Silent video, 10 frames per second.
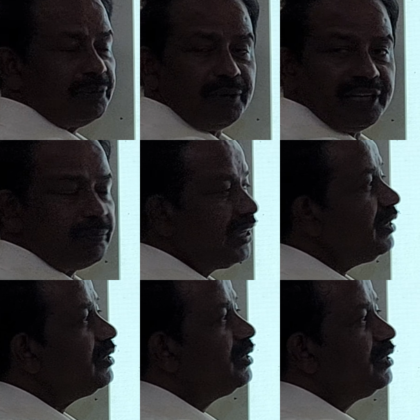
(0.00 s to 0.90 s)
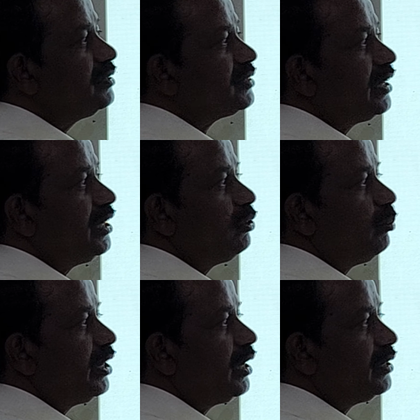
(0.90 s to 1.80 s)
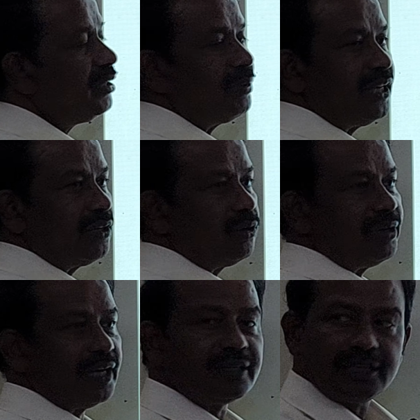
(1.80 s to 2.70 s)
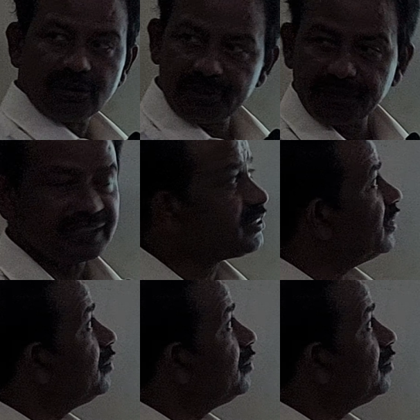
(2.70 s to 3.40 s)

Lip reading: multiplied by sin n omega t by n omega. That will be the first